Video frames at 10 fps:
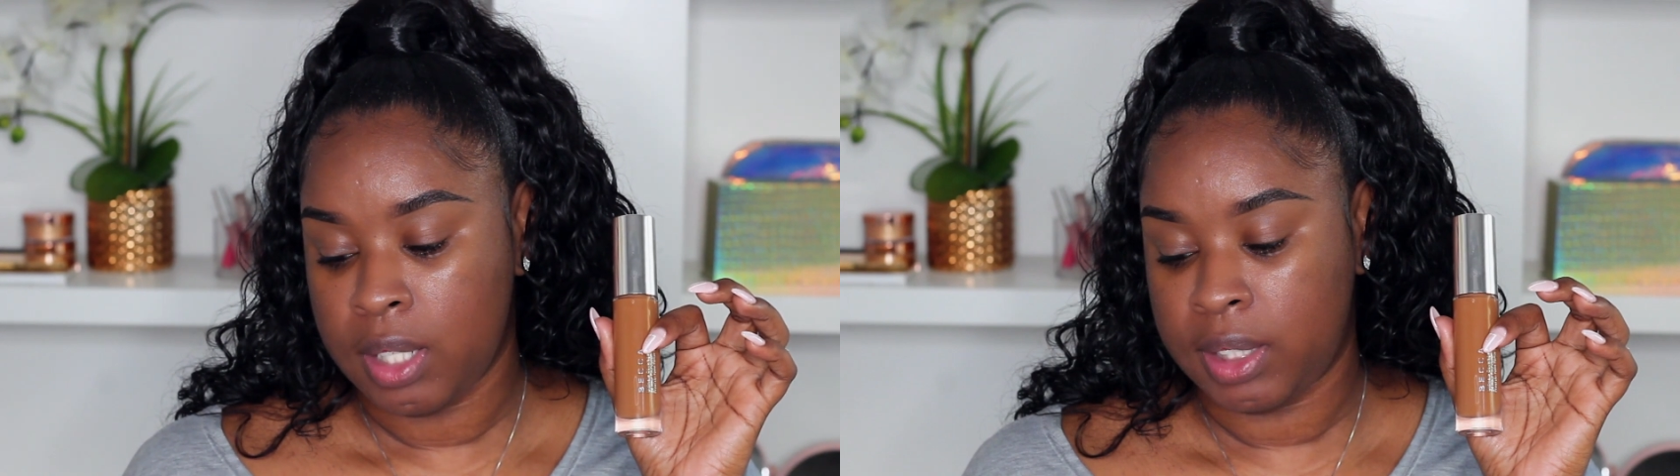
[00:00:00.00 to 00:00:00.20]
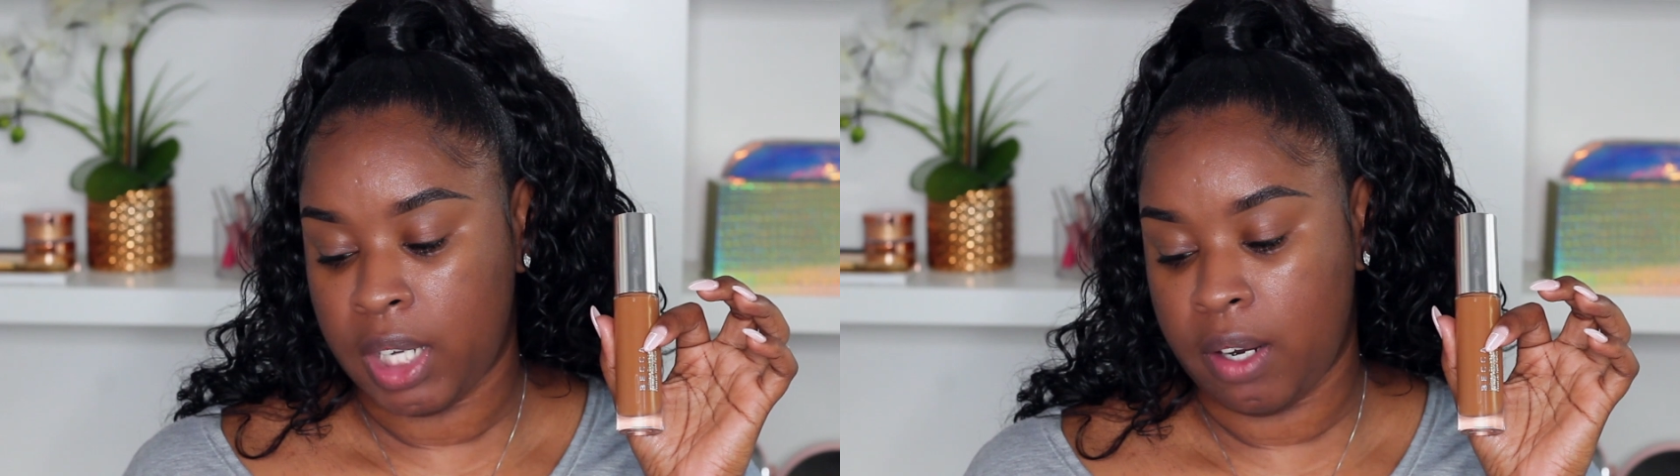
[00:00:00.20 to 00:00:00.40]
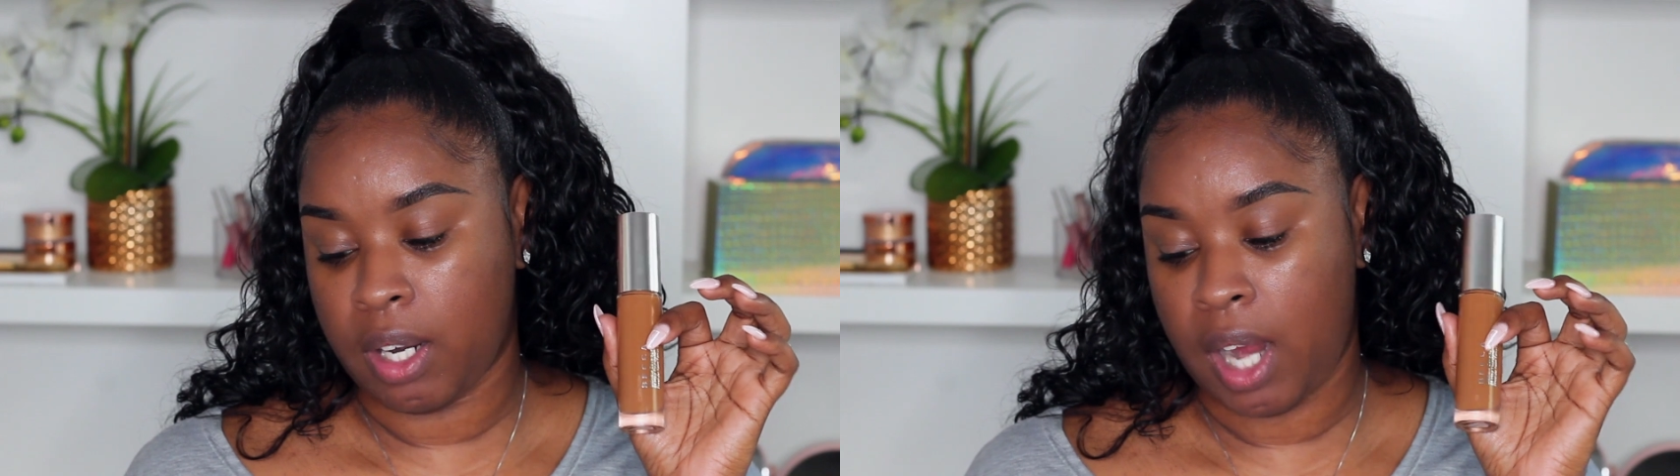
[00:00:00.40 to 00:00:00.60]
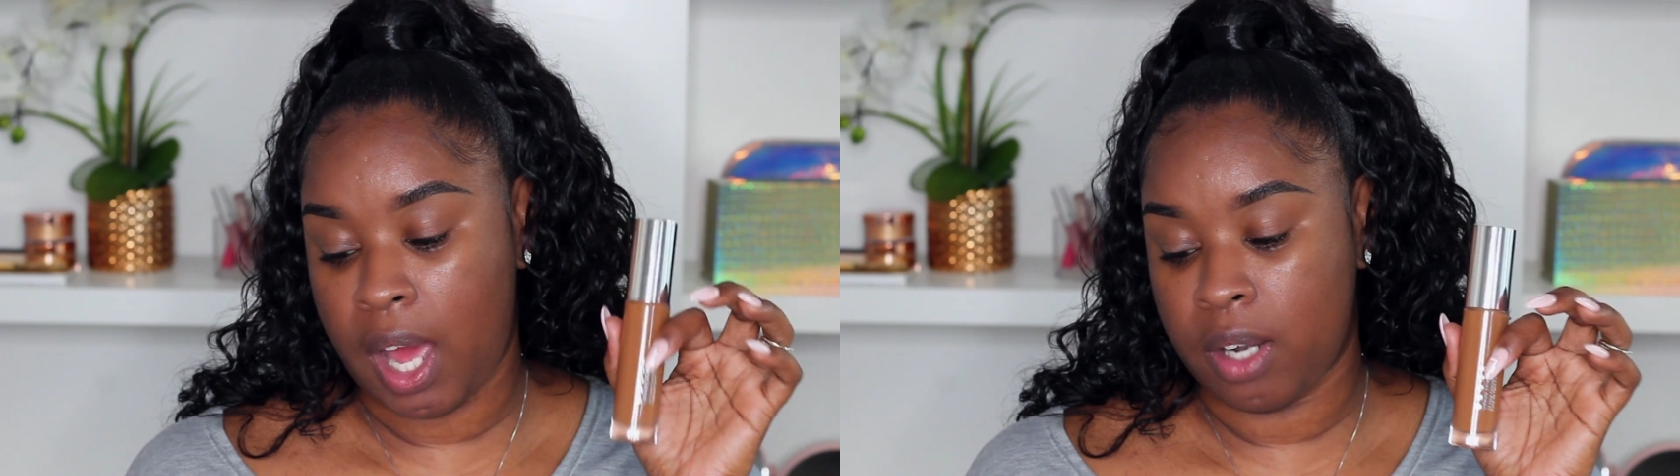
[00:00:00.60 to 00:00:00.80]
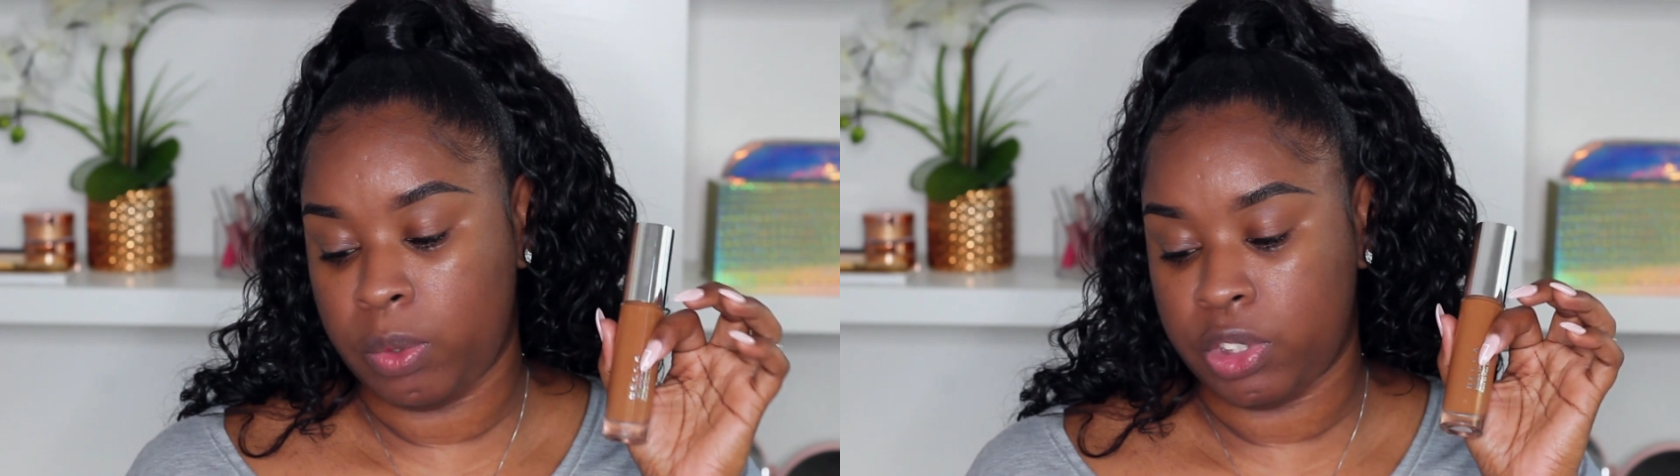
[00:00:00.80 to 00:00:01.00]

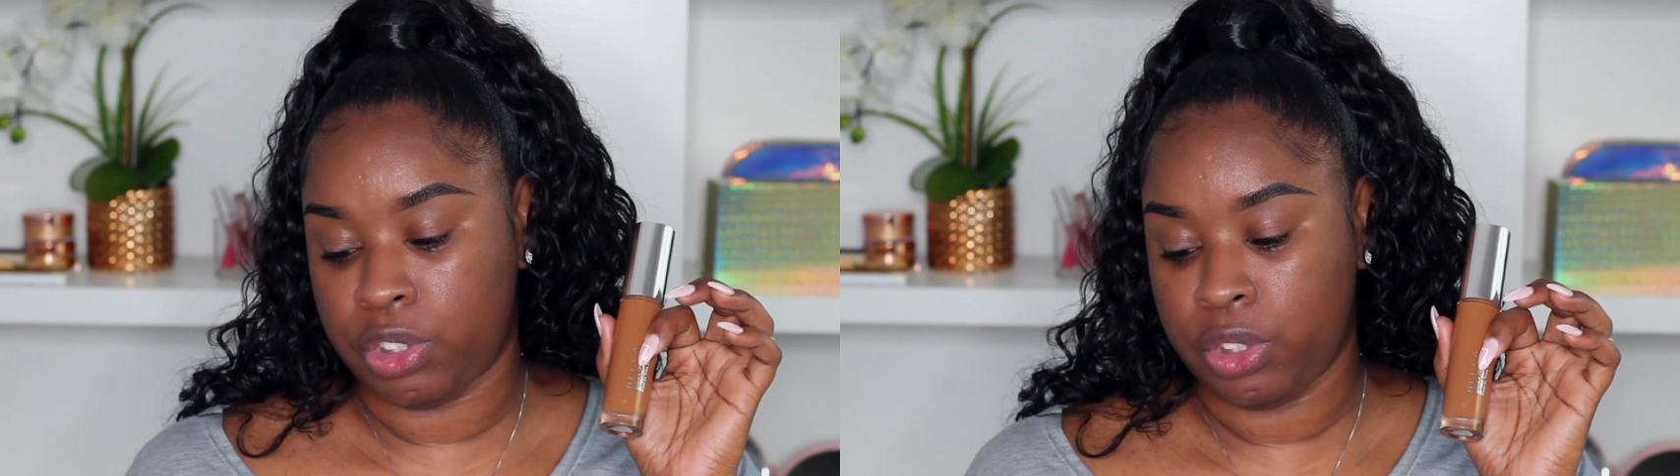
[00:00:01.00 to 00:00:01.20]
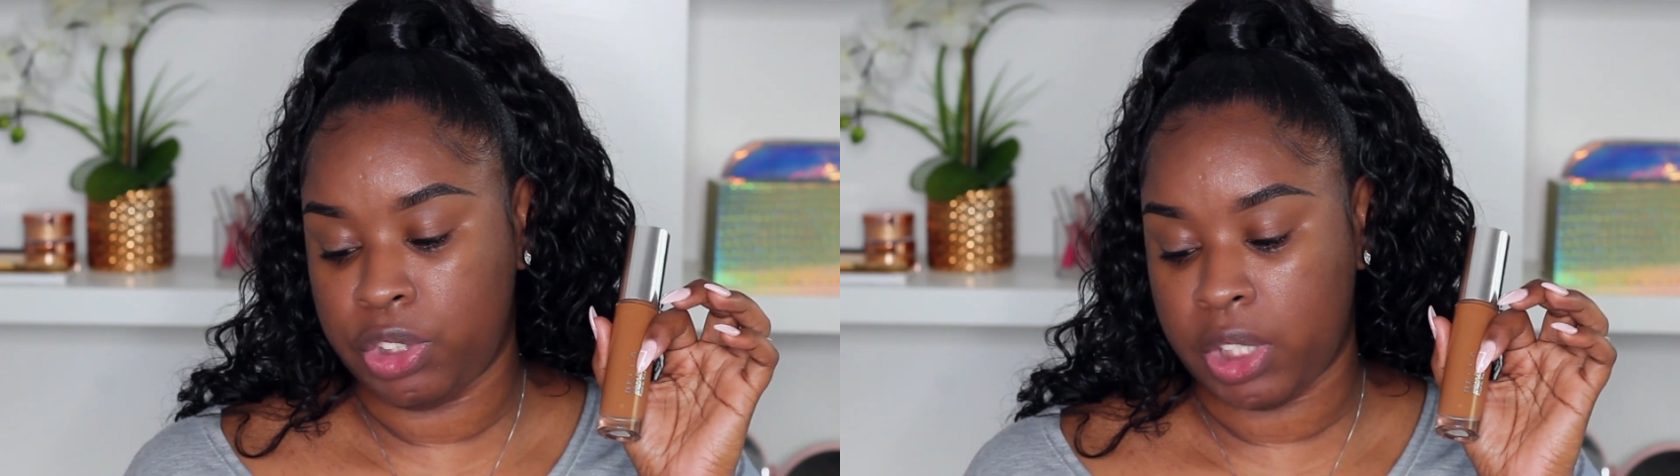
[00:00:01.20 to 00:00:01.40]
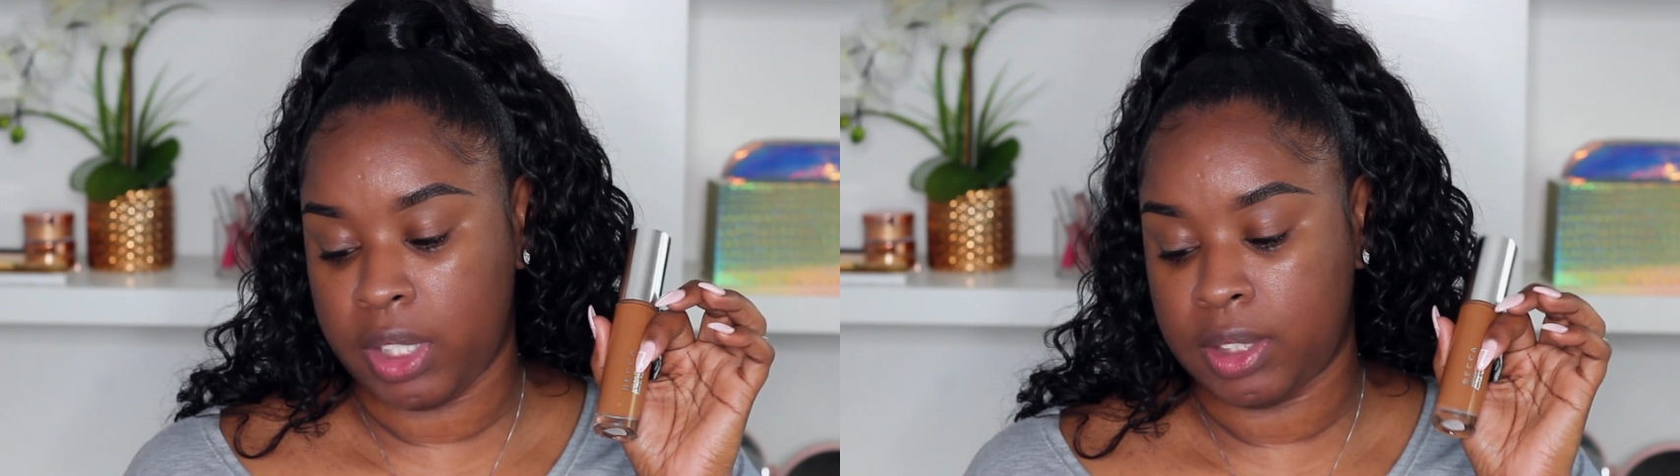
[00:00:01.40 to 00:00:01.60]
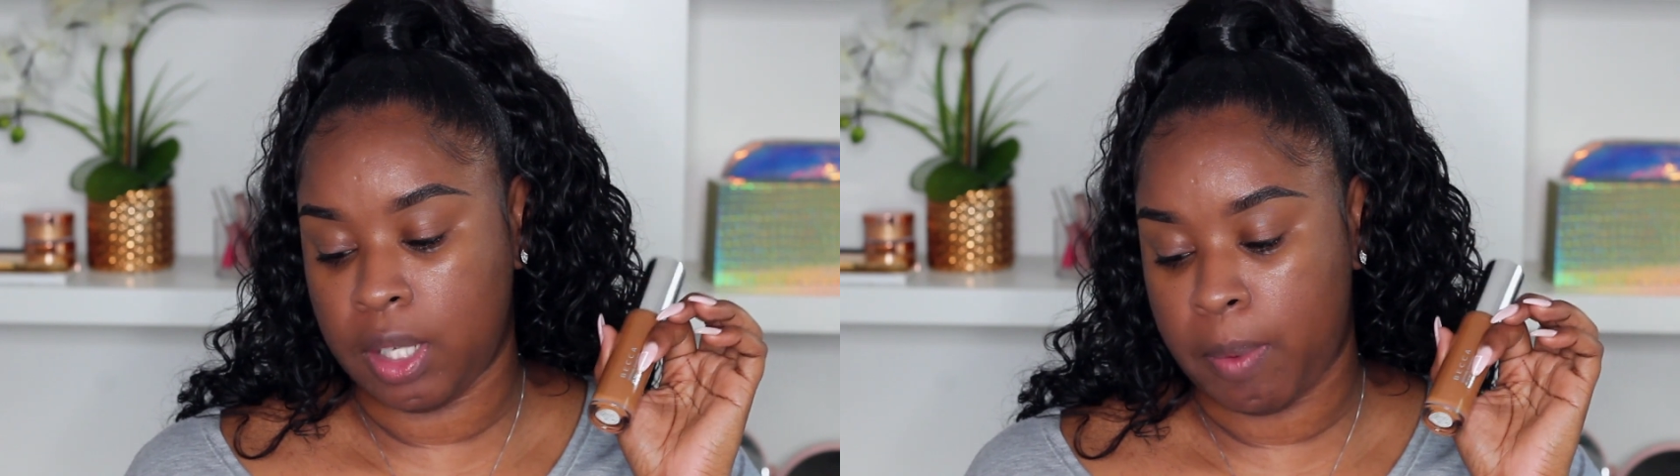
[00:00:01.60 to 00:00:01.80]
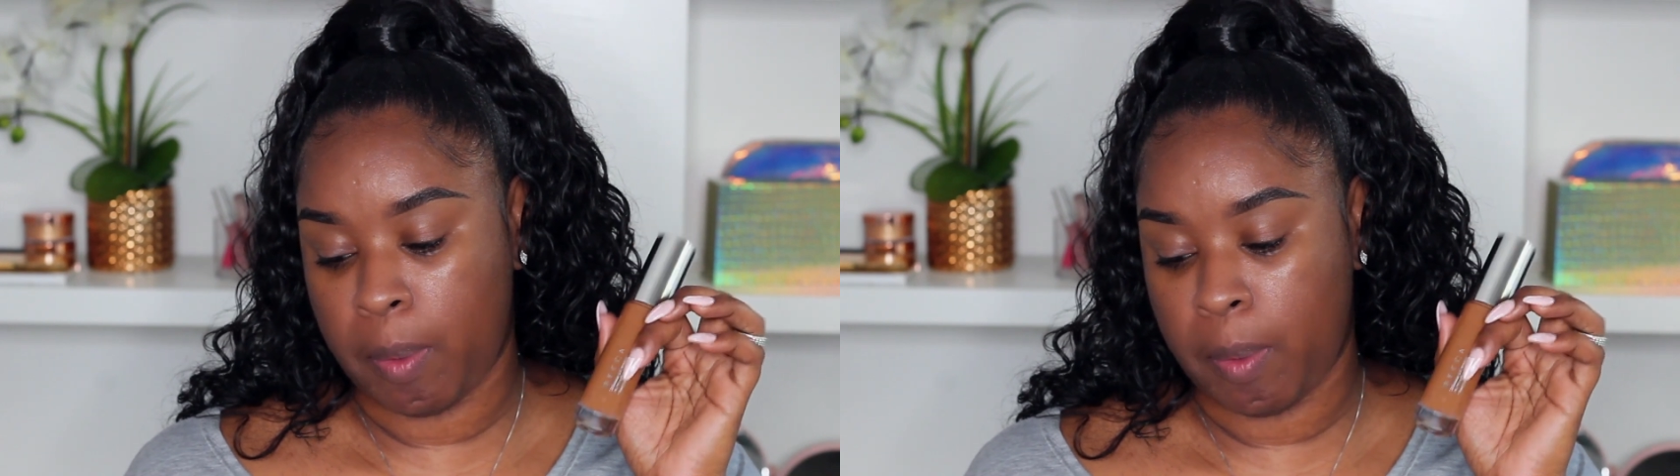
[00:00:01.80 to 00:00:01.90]
terracotta, which is two shades up.